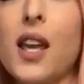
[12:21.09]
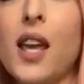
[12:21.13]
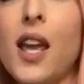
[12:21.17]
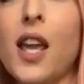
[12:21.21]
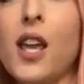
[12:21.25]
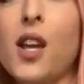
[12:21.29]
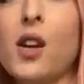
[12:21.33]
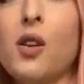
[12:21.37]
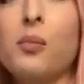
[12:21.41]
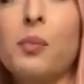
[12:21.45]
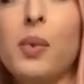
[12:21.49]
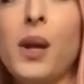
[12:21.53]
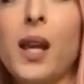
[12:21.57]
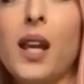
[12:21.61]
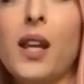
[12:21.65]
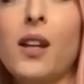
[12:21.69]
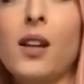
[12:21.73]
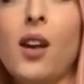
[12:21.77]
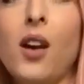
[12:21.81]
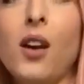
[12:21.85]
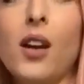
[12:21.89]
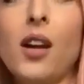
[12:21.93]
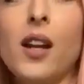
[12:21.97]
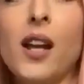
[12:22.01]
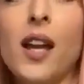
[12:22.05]
it would be
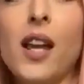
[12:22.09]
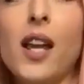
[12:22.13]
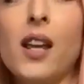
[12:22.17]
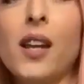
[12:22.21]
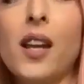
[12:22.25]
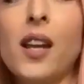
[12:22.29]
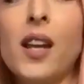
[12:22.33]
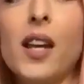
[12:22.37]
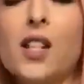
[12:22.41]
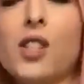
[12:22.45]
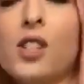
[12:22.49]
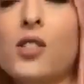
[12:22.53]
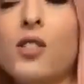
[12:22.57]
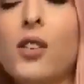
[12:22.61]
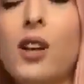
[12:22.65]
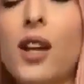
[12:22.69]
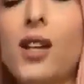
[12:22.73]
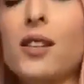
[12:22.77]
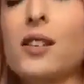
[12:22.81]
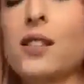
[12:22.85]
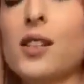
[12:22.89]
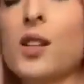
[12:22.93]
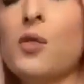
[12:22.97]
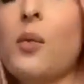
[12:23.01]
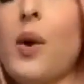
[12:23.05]
like an
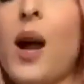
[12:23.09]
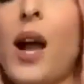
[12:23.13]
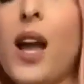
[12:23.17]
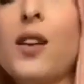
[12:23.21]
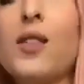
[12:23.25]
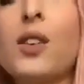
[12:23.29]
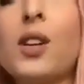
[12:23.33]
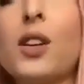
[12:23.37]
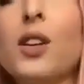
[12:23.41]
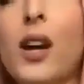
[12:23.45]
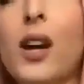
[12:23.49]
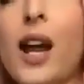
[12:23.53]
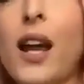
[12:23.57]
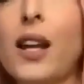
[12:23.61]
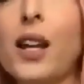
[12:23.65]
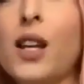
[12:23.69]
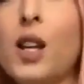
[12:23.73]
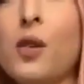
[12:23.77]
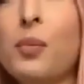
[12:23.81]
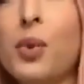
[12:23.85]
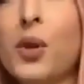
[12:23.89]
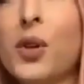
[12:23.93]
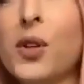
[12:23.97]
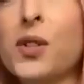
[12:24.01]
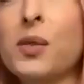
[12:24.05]
interesting way of creating
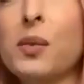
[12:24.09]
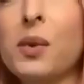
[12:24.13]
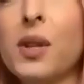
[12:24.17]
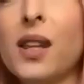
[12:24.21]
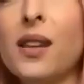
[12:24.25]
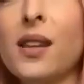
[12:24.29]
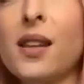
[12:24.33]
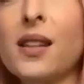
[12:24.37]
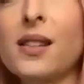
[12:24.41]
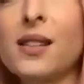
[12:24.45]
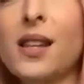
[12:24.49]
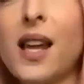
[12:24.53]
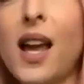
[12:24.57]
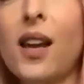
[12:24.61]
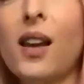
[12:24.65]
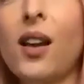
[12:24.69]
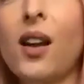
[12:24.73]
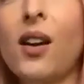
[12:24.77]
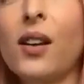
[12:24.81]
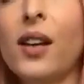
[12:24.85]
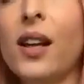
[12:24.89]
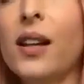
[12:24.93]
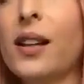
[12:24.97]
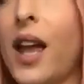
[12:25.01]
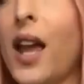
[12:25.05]
a buzz within the
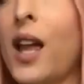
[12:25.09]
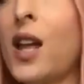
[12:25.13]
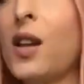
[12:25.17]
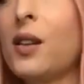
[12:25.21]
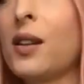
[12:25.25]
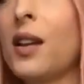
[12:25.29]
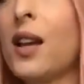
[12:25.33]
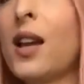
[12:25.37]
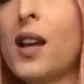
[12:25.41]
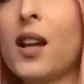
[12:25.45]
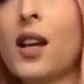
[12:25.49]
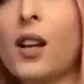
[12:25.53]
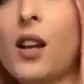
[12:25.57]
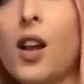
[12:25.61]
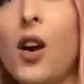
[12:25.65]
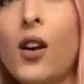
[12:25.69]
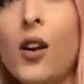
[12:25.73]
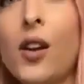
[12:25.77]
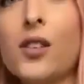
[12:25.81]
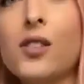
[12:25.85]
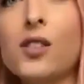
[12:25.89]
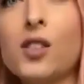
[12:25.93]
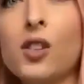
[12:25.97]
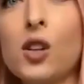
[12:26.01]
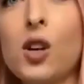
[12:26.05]
salon and getting
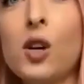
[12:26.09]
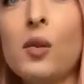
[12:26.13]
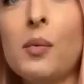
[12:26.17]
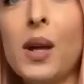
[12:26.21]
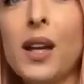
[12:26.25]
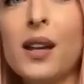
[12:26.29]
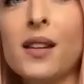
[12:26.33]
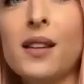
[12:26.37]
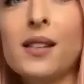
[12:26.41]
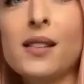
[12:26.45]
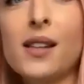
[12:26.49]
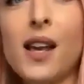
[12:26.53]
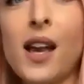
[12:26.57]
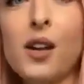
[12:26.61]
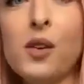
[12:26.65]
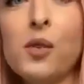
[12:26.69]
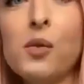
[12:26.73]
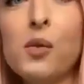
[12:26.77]
clients to come in and say,